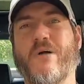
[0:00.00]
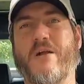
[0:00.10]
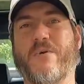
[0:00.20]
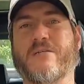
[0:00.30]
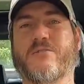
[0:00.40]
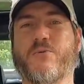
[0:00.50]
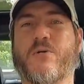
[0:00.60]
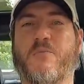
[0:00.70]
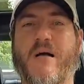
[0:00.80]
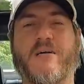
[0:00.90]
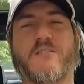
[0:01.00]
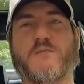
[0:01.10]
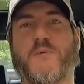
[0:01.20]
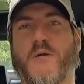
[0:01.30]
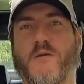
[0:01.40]
200 miles
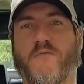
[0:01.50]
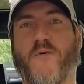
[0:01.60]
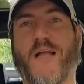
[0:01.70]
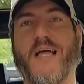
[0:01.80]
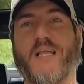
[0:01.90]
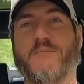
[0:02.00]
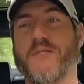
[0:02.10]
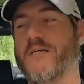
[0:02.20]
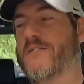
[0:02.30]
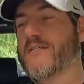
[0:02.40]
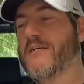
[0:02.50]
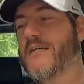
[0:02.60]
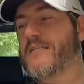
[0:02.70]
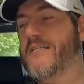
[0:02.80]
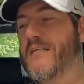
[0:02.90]
was put on it before I got up there,
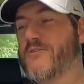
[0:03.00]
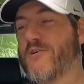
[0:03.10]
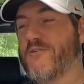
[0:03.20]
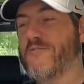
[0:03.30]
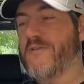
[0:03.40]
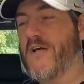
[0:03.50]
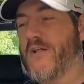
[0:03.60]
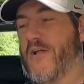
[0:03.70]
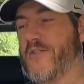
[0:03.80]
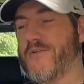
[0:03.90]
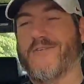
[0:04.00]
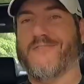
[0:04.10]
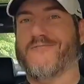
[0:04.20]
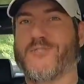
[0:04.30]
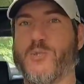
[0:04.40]
and then I drove
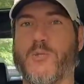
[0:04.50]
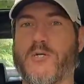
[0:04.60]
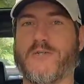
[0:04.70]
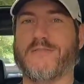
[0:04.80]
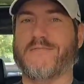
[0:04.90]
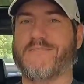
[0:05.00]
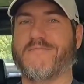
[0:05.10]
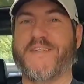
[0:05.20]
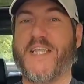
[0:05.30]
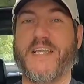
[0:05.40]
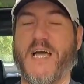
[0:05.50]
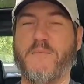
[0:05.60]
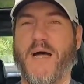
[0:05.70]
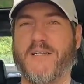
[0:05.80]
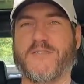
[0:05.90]
another
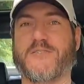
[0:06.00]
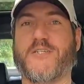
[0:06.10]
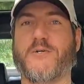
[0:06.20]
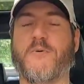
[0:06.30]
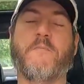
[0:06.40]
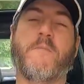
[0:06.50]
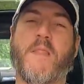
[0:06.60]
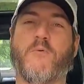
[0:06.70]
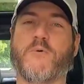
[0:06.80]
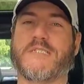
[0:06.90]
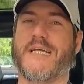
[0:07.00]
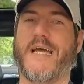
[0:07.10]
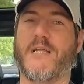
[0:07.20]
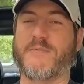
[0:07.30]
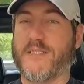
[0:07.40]
259 miles or so once I
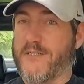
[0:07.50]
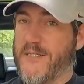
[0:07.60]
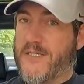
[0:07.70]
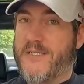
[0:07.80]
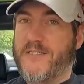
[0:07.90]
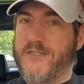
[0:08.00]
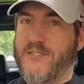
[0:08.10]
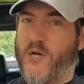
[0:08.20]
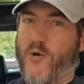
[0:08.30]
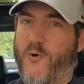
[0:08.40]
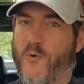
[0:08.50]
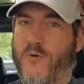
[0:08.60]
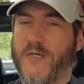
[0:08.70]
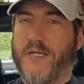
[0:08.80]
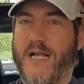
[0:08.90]
got up there.
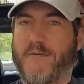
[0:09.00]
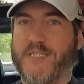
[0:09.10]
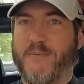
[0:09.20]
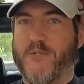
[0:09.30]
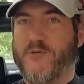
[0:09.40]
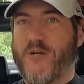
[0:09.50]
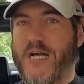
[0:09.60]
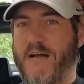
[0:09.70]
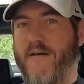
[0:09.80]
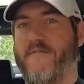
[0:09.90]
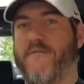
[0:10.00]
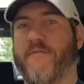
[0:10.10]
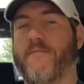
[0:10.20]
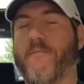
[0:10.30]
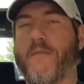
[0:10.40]
So I was able to drive
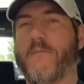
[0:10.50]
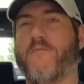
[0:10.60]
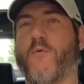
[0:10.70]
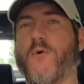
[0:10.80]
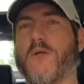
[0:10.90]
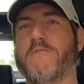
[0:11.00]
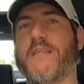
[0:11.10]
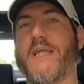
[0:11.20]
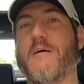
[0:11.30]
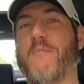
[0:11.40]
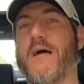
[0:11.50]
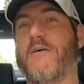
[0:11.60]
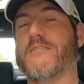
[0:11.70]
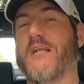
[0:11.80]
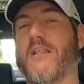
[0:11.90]
459
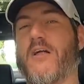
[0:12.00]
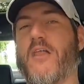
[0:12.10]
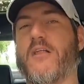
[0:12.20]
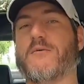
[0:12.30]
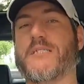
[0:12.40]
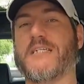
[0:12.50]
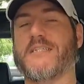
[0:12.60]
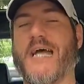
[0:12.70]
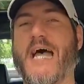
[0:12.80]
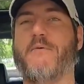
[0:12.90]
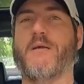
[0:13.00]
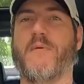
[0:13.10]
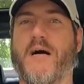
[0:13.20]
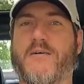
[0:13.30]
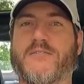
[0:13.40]
miles, and a lot of that was actually highway
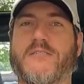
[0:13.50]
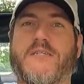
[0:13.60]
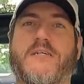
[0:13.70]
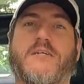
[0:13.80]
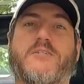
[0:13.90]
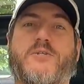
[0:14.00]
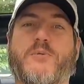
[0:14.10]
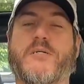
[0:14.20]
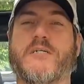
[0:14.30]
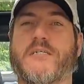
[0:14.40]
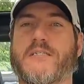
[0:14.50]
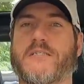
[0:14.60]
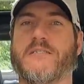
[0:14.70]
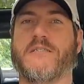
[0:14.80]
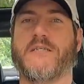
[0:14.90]
miles,
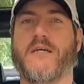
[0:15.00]
doing